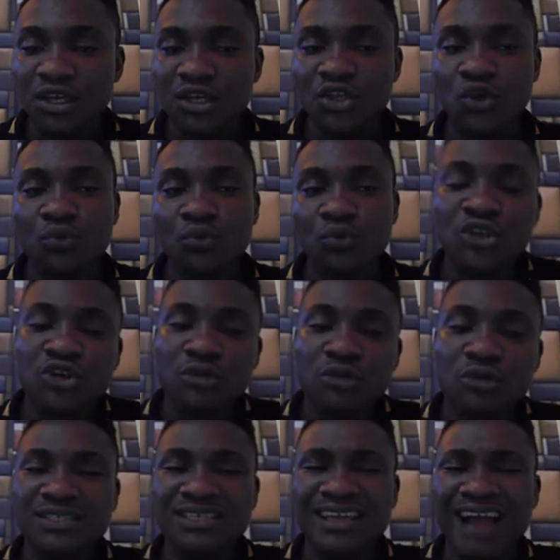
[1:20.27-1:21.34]
You know,
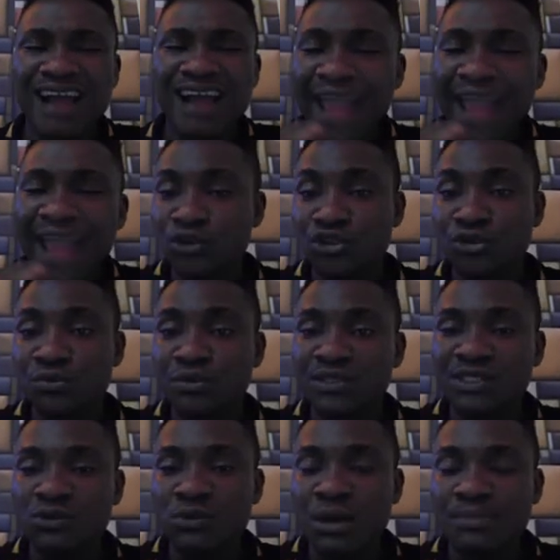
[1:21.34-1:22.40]
Medium is a high
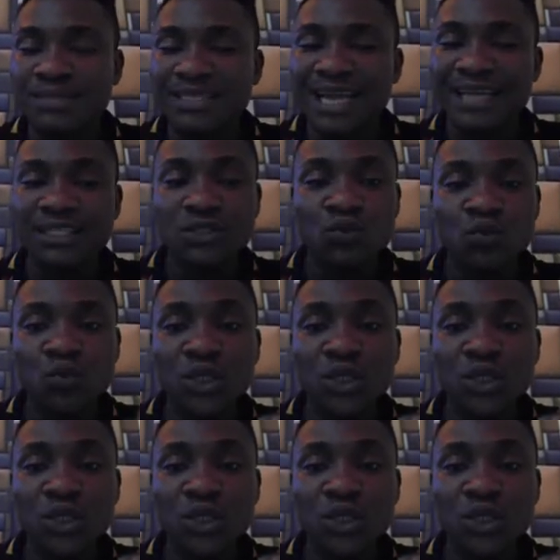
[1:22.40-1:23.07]
authority website